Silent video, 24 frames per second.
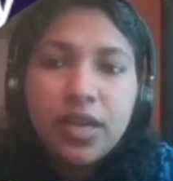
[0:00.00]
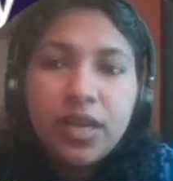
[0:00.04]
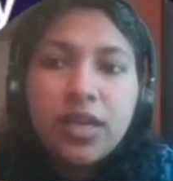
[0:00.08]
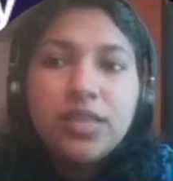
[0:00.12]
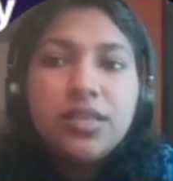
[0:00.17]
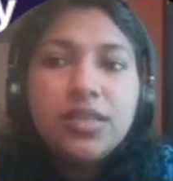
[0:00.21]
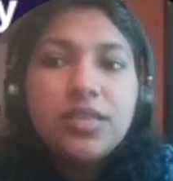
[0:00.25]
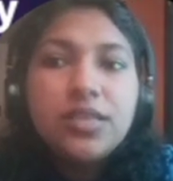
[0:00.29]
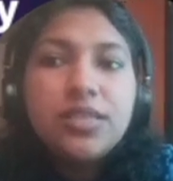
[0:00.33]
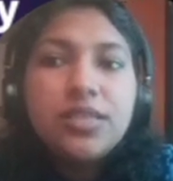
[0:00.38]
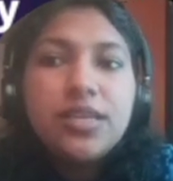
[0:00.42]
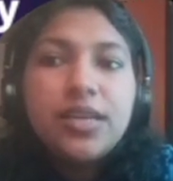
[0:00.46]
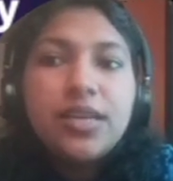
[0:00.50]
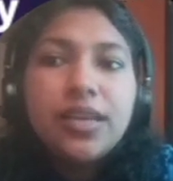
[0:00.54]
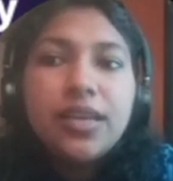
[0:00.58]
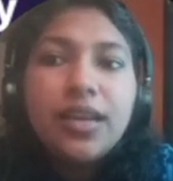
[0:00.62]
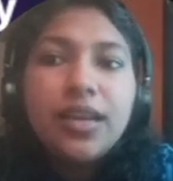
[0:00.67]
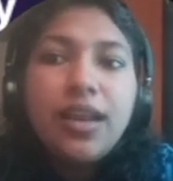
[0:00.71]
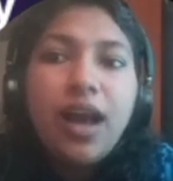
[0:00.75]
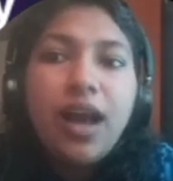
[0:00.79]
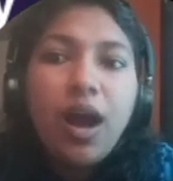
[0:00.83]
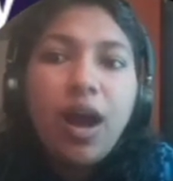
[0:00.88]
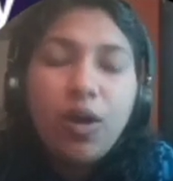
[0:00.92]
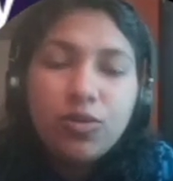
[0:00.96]
The general
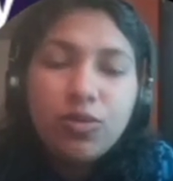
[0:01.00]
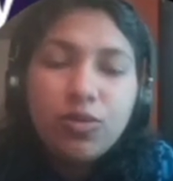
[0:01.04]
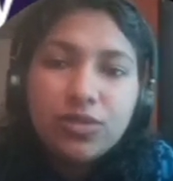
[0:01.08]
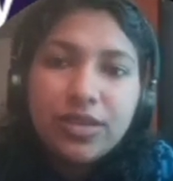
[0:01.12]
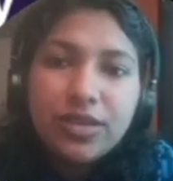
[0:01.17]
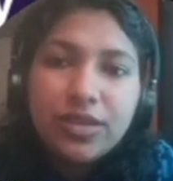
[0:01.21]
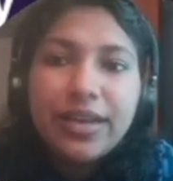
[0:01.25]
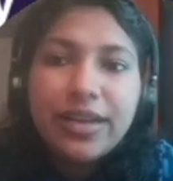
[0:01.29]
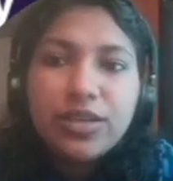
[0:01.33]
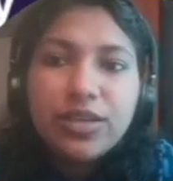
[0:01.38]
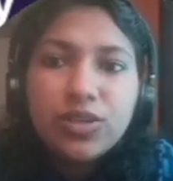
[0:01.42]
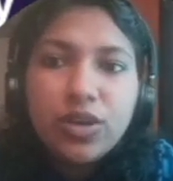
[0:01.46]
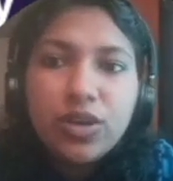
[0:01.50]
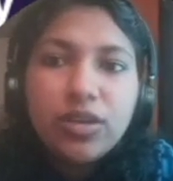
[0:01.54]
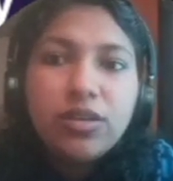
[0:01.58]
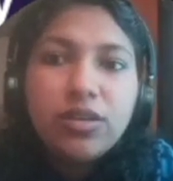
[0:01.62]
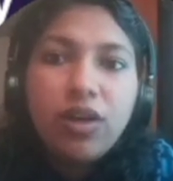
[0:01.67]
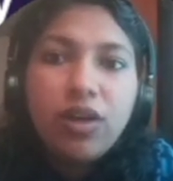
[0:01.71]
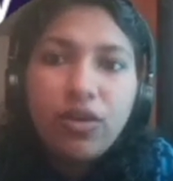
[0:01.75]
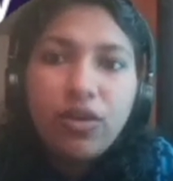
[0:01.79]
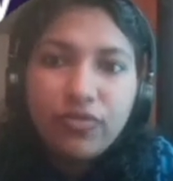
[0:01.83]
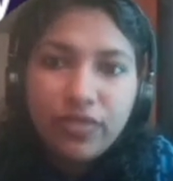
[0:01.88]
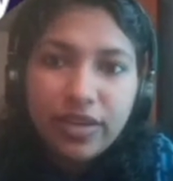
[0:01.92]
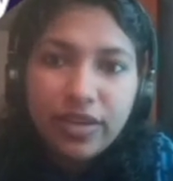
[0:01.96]
outer electronic
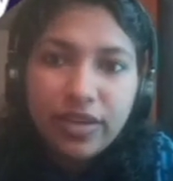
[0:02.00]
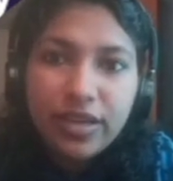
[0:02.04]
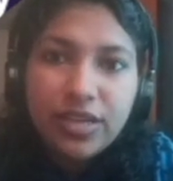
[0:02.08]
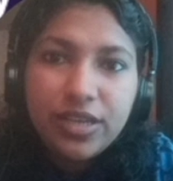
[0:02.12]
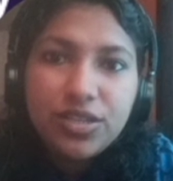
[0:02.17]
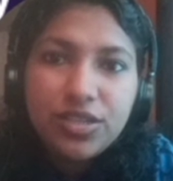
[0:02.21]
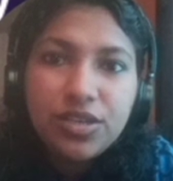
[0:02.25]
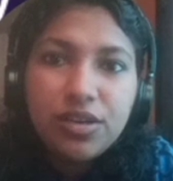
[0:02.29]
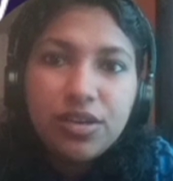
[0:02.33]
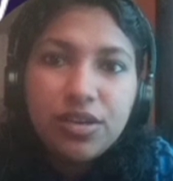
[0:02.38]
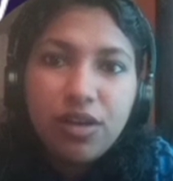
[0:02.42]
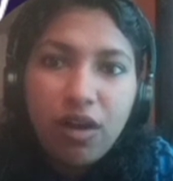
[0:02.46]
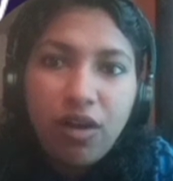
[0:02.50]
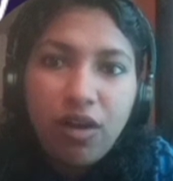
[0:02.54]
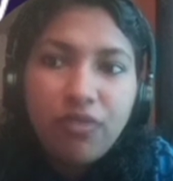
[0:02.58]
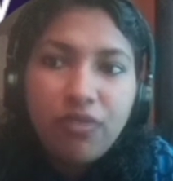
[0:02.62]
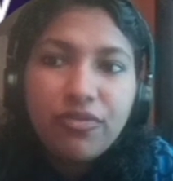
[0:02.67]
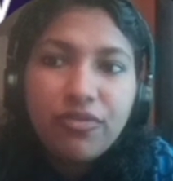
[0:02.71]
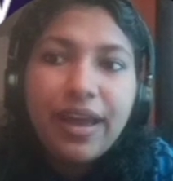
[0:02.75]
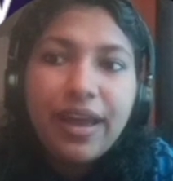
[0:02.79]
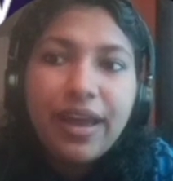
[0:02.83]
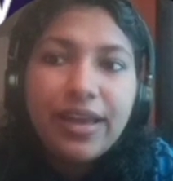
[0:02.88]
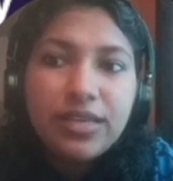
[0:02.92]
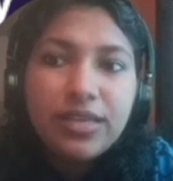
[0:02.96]
configuration of
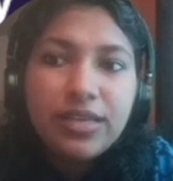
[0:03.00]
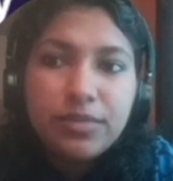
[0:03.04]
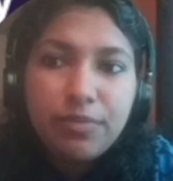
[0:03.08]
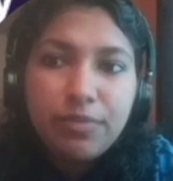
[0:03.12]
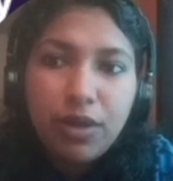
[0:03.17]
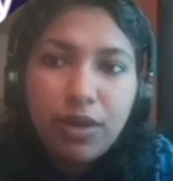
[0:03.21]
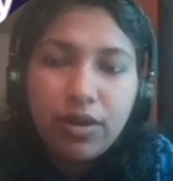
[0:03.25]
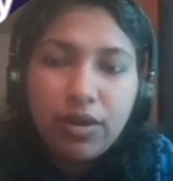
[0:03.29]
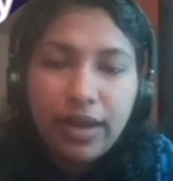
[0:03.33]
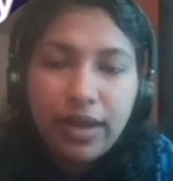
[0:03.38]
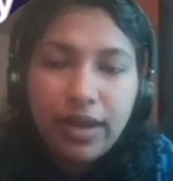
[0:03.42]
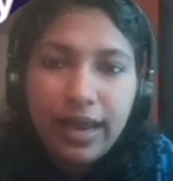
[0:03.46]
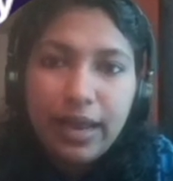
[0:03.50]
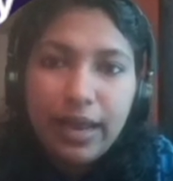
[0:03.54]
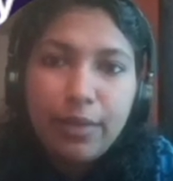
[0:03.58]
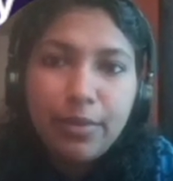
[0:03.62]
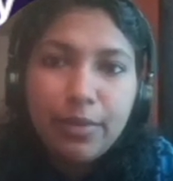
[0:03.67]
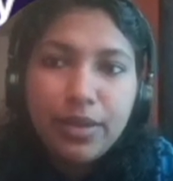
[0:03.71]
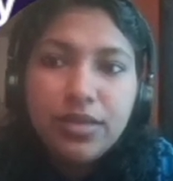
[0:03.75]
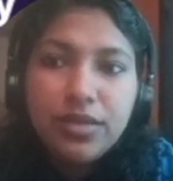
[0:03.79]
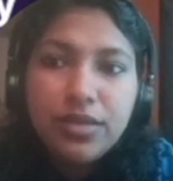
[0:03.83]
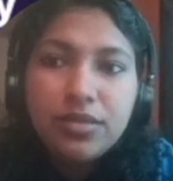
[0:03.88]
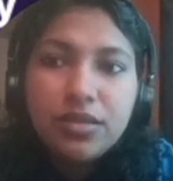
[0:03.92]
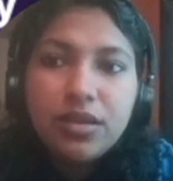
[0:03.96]
S block
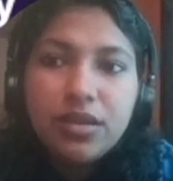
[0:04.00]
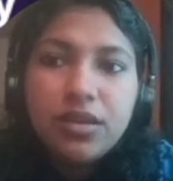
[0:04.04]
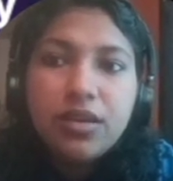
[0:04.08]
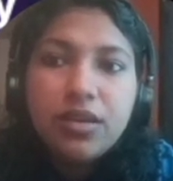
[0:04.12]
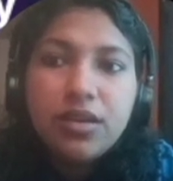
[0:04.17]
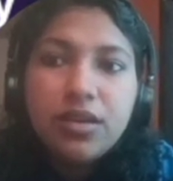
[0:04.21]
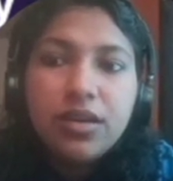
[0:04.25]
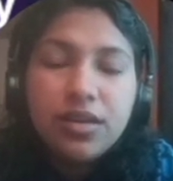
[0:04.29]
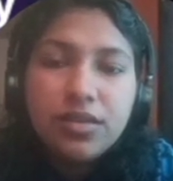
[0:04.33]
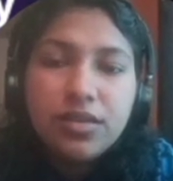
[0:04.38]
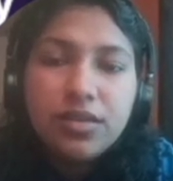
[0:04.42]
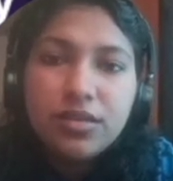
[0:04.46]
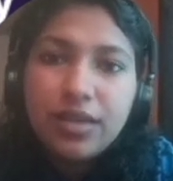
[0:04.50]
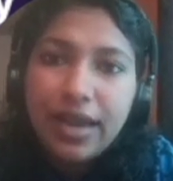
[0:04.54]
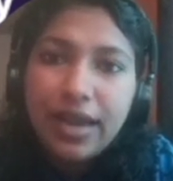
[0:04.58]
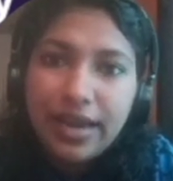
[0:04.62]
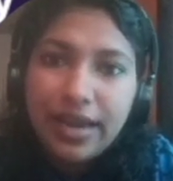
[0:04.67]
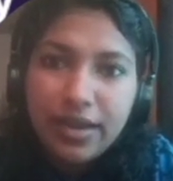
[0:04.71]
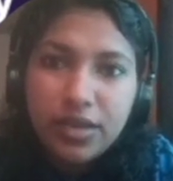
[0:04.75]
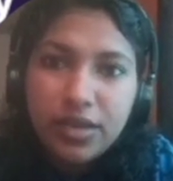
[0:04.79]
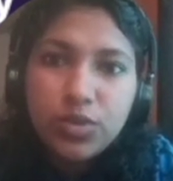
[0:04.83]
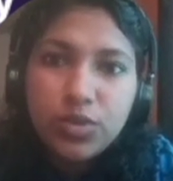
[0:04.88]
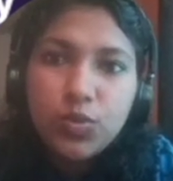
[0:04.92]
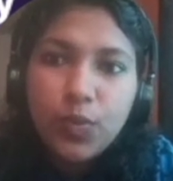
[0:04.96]
elements is
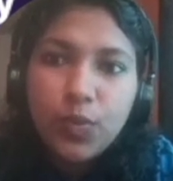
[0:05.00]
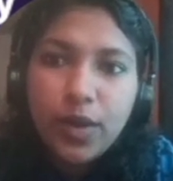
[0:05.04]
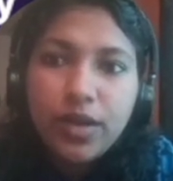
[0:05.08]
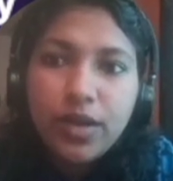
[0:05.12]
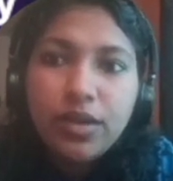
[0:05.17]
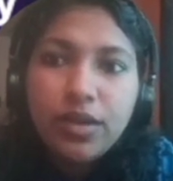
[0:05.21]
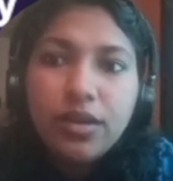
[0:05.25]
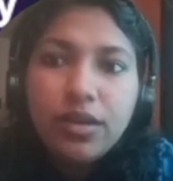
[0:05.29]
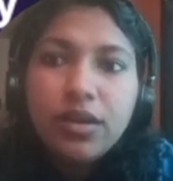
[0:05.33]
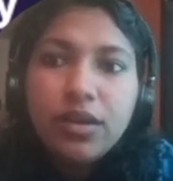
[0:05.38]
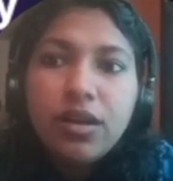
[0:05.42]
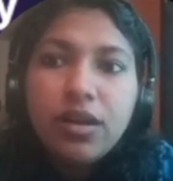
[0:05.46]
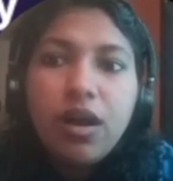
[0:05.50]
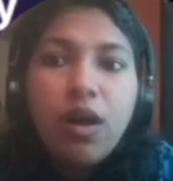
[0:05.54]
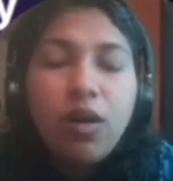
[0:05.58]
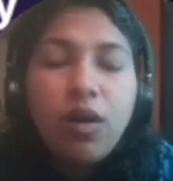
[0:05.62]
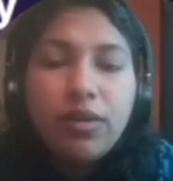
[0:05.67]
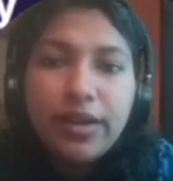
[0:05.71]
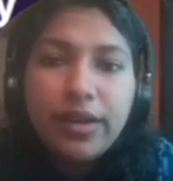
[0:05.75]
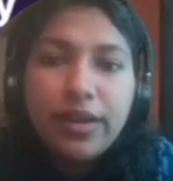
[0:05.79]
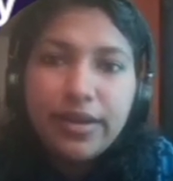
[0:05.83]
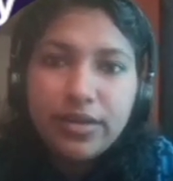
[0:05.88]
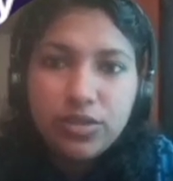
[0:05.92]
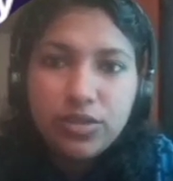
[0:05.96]
Ns1
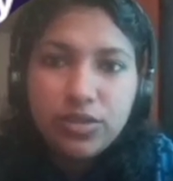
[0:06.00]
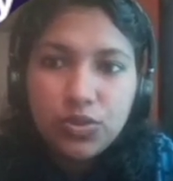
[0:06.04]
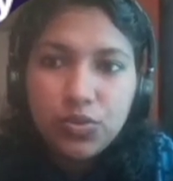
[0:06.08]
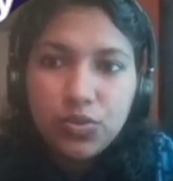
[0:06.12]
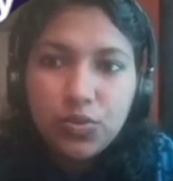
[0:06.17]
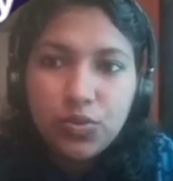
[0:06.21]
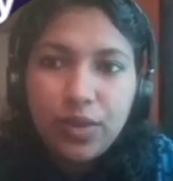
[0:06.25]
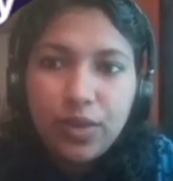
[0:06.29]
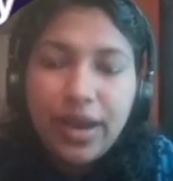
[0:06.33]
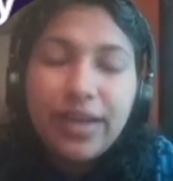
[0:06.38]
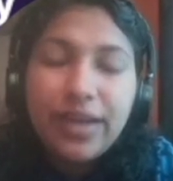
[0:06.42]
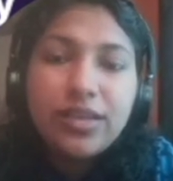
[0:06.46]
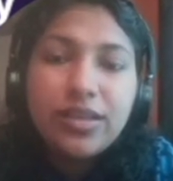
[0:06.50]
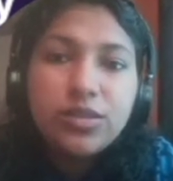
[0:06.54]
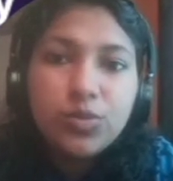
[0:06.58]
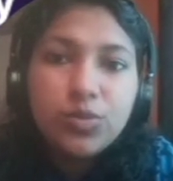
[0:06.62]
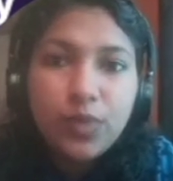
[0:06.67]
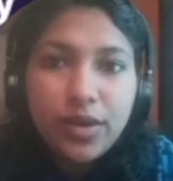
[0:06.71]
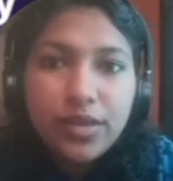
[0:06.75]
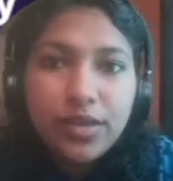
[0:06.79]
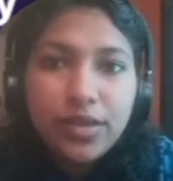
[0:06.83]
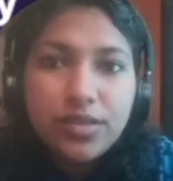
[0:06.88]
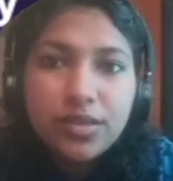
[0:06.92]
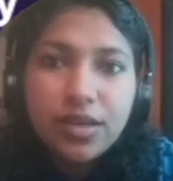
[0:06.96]
or Ns2.
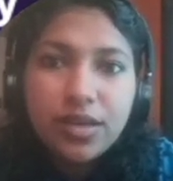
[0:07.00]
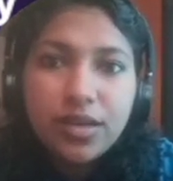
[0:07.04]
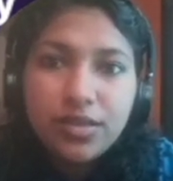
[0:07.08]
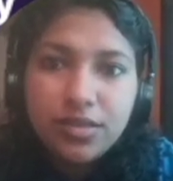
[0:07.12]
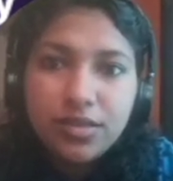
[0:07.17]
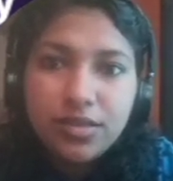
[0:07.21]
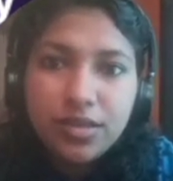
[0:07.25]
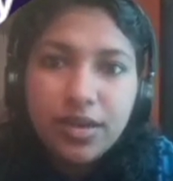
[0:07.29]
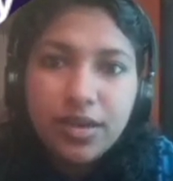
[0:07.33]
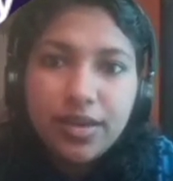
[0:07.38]
Ns1 is considered